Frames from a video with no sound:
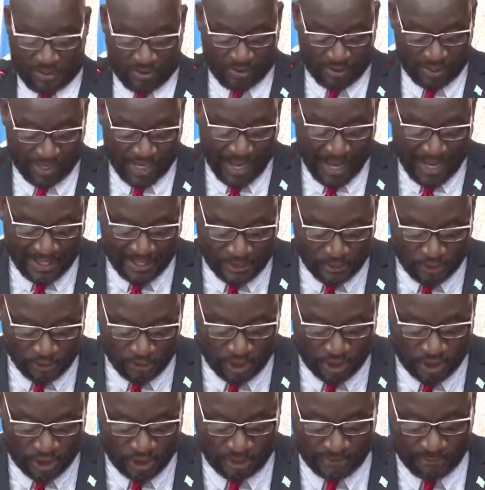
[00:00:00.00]
on
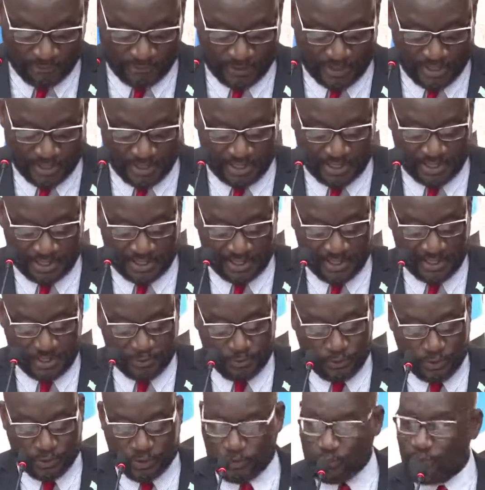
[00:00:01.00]
isolation
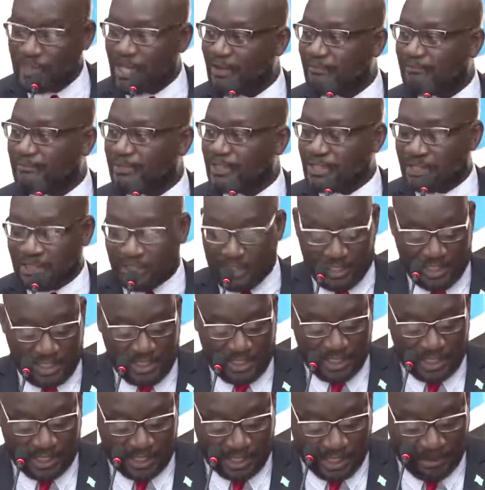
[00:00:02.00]
facilities which we have been
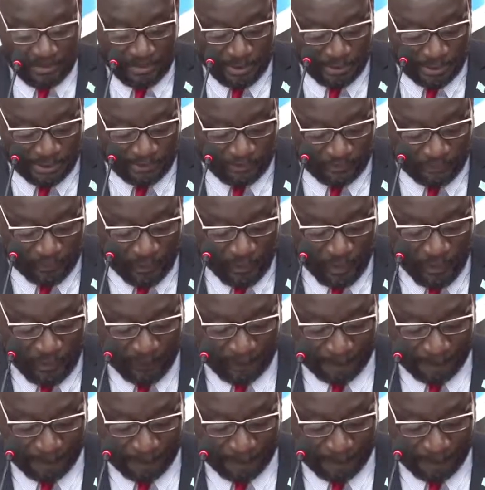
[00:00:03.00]
clamoring for?